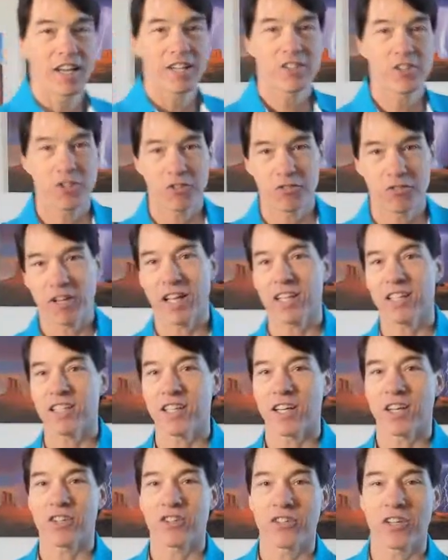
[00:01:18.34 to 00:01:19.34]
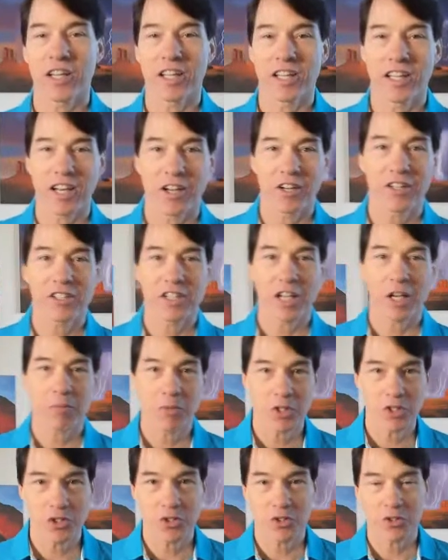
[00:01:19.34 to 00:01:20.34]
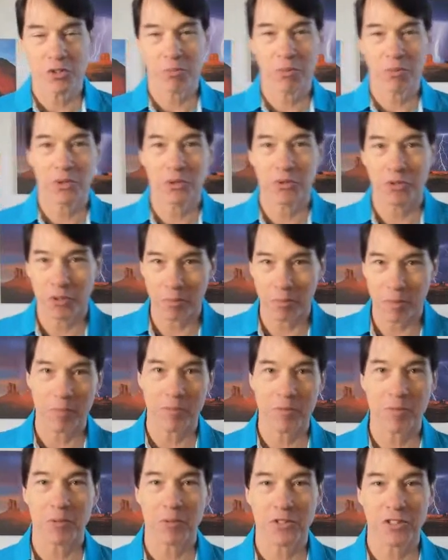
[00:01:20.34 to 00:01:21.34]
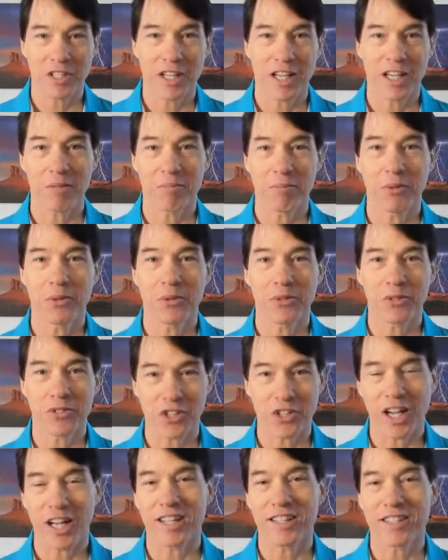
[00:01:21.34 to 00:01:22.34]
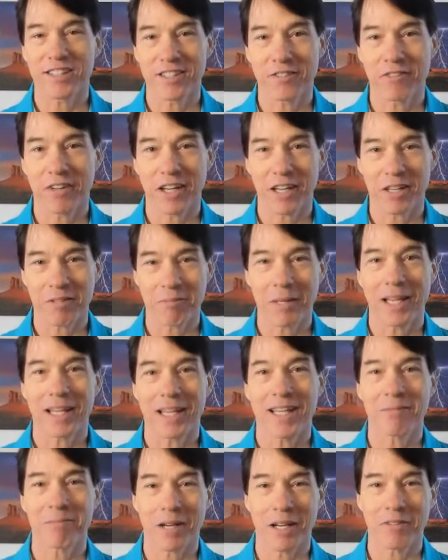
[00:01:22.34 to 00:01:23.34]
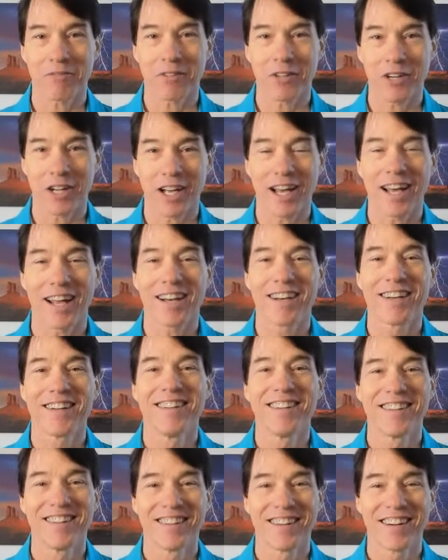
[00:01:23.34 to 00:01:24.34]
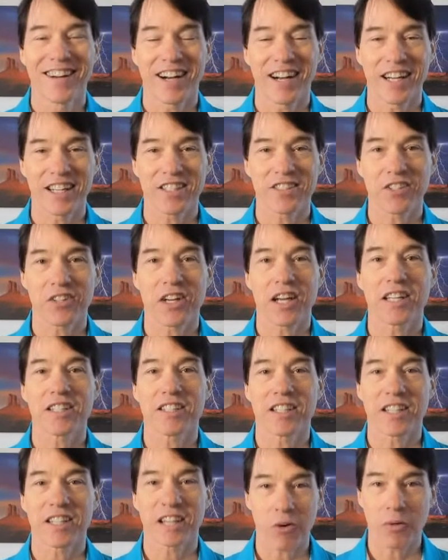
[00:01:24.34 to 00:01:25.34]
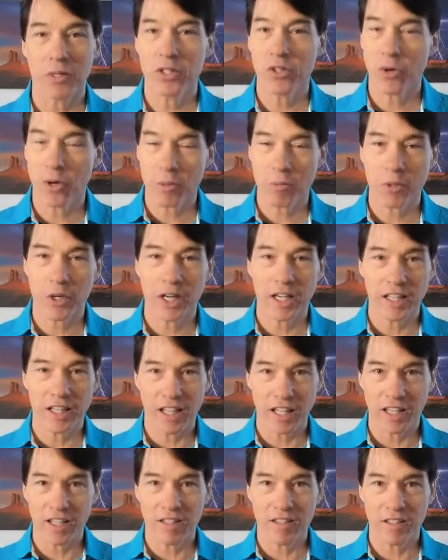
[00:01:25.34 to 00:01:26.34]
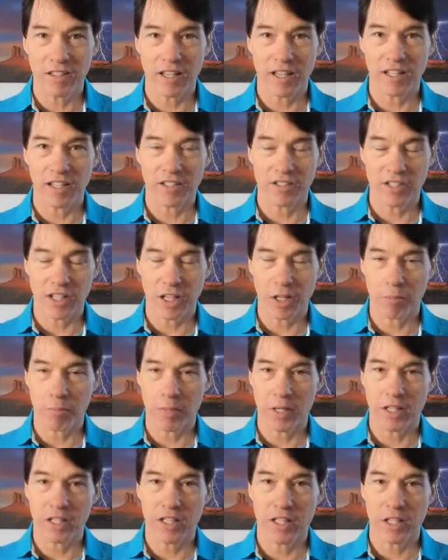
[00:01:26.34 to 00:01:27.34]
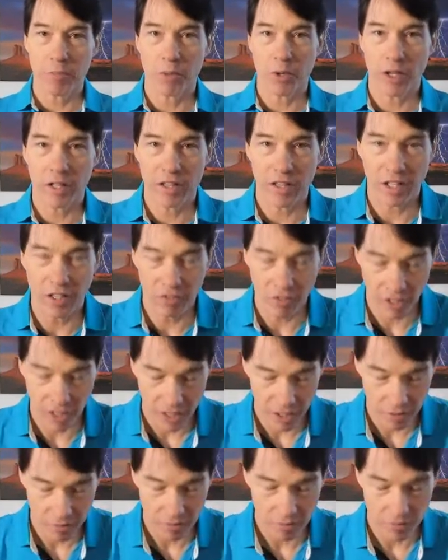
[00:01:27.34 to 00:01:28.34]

I told Van the other day that anytime we shoot in the pool room, I'm supposed to take a pool shot and see if I can make it, but I forgot. All right, so guys, and now we do our breathing. Okay, let's take a big deep breath in. Ready?